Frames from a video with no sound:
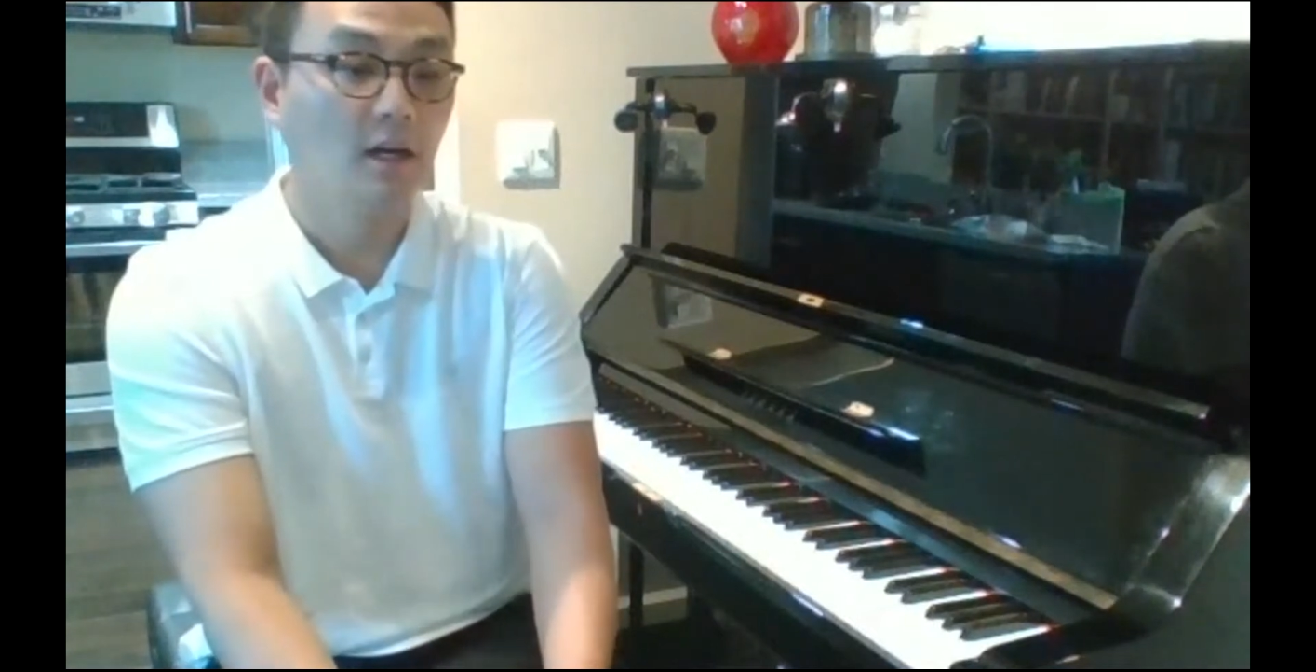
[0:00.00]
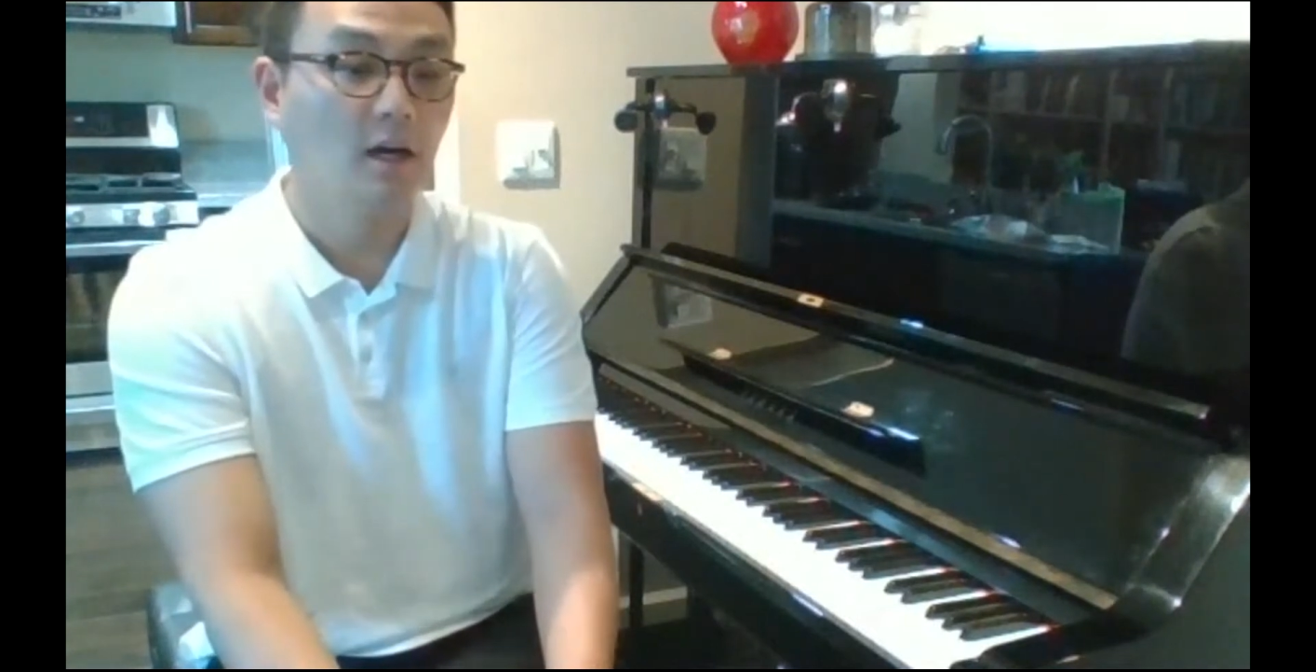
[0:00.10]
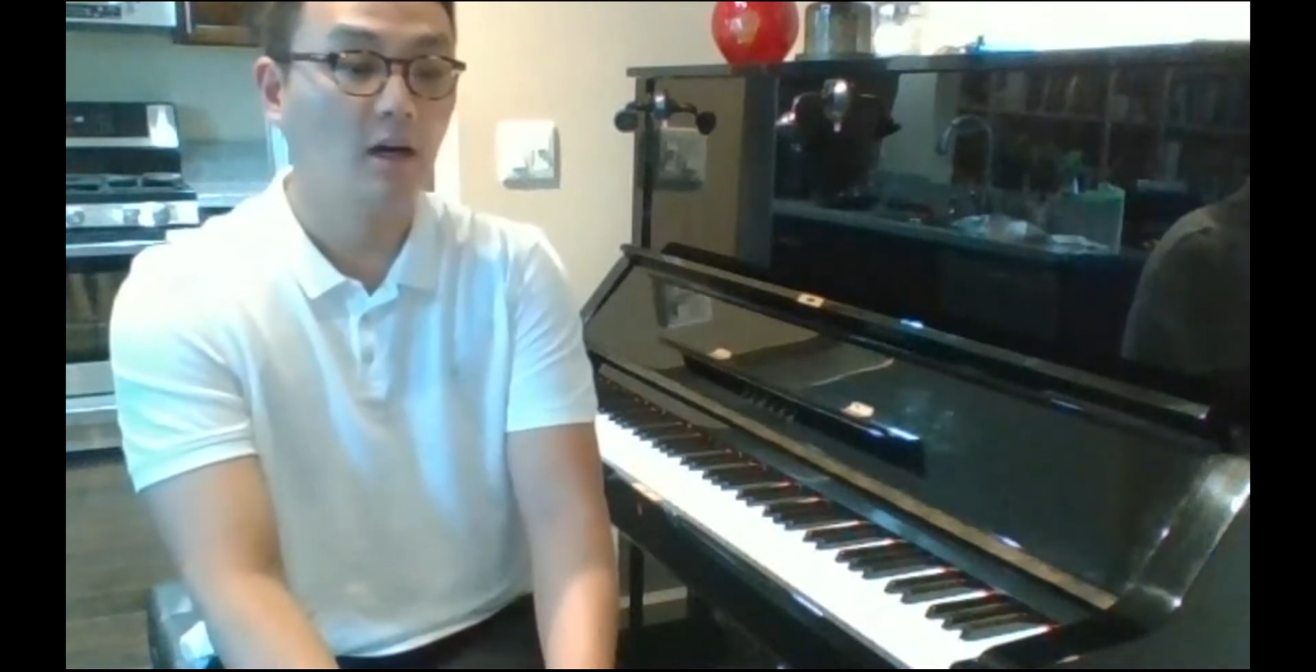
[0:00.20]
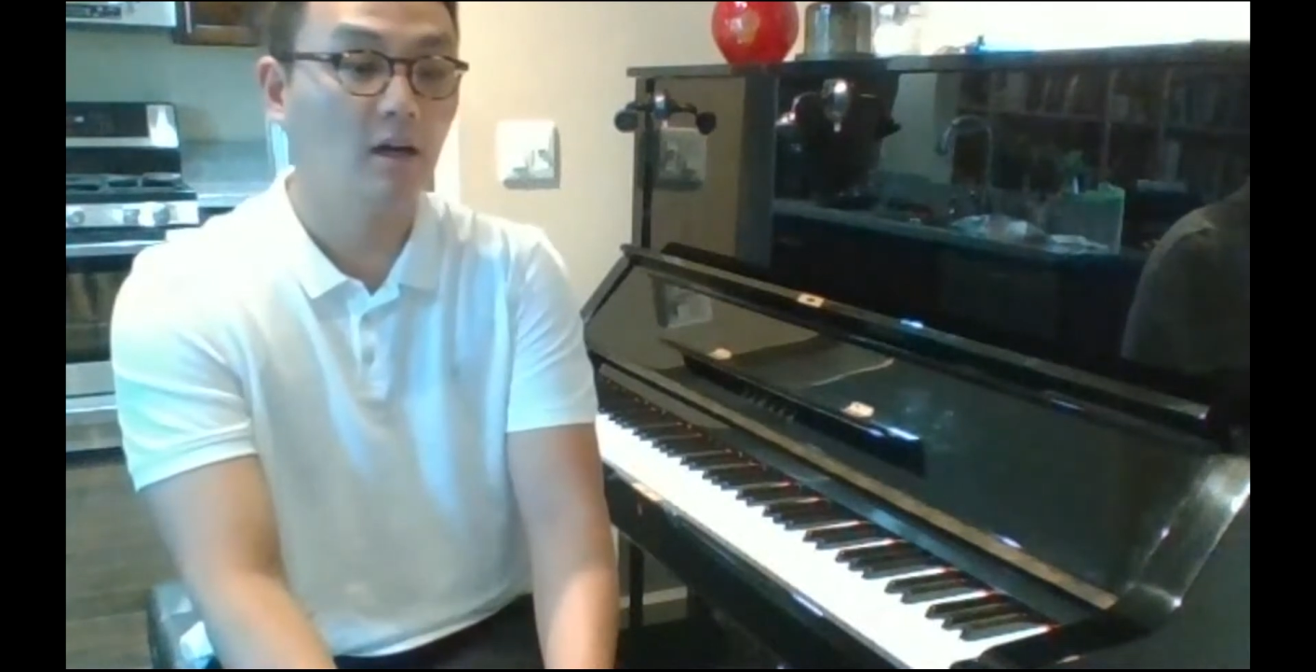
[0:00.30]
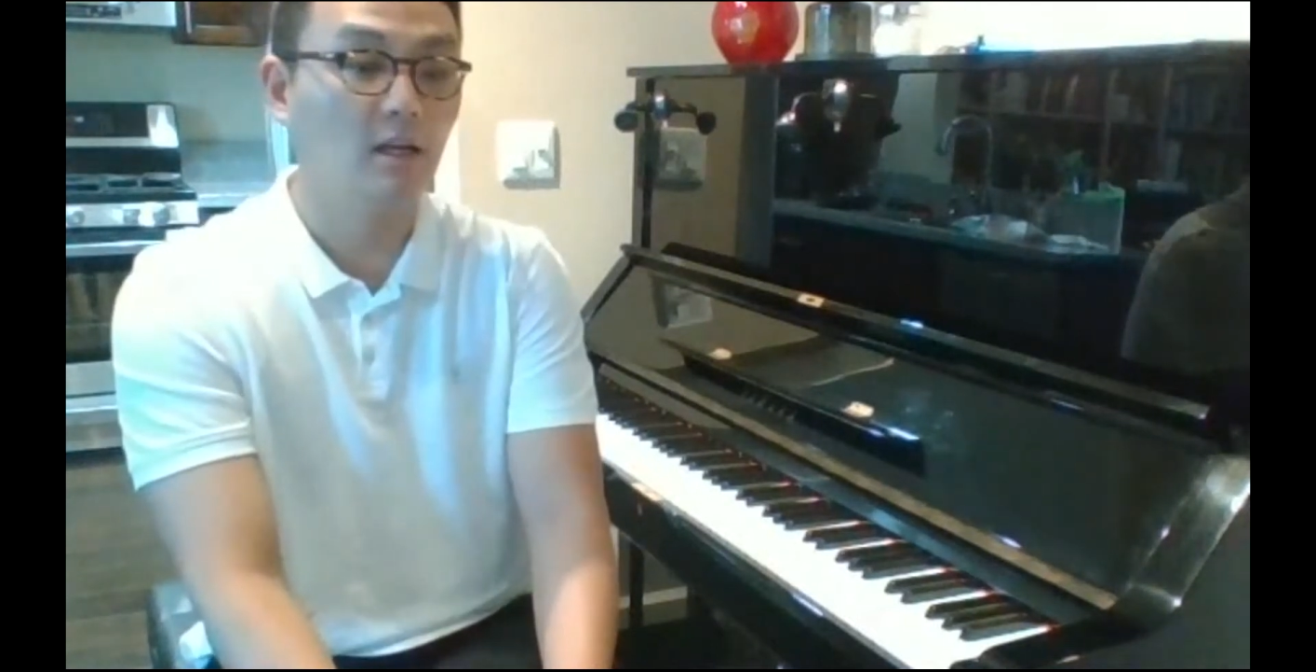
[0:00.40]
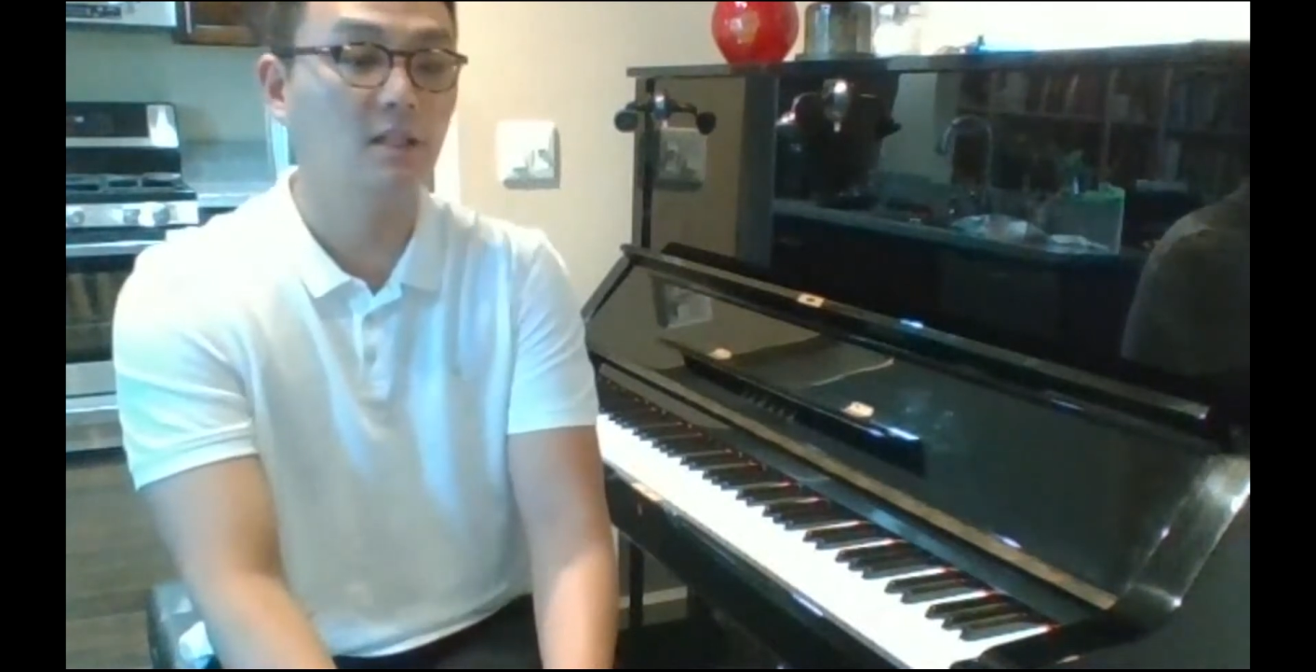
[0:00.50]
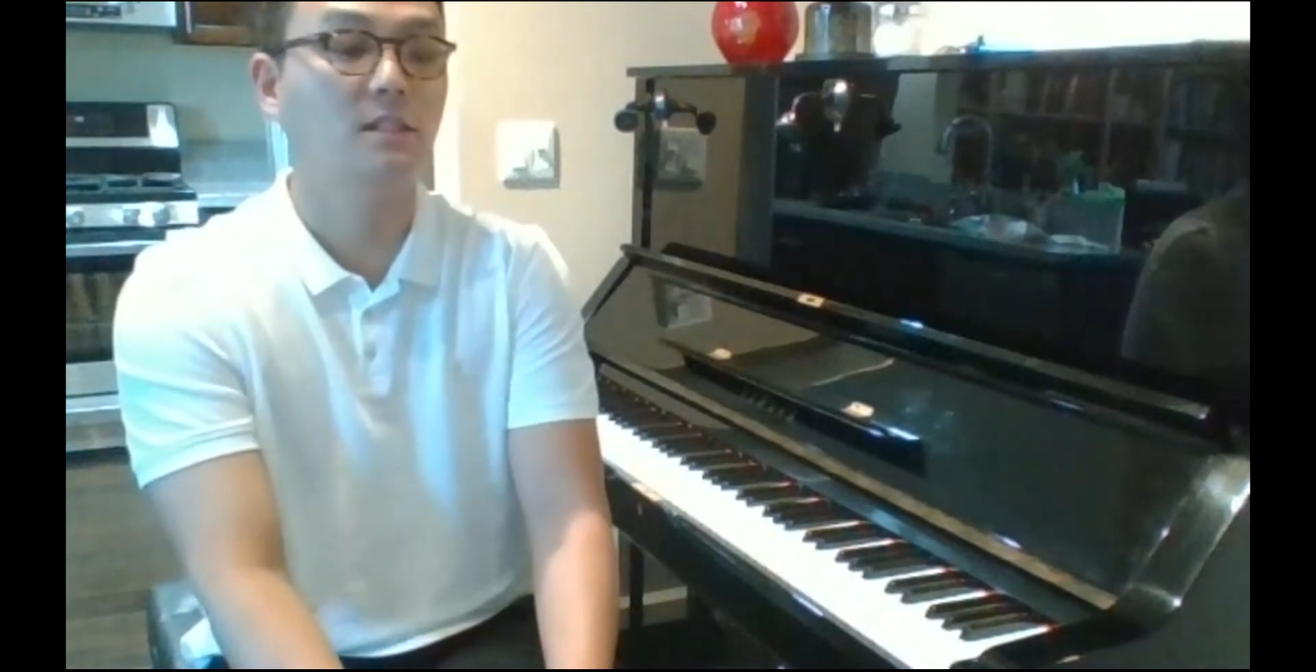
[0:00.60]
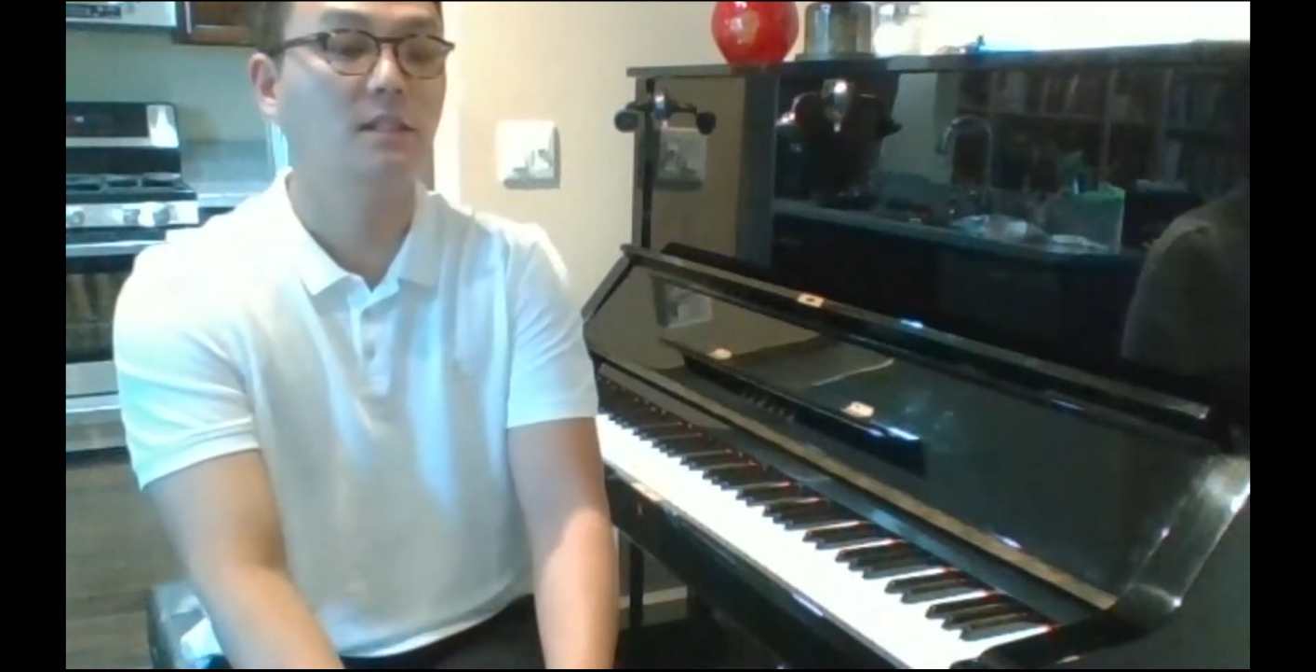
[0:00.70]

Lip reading: Let's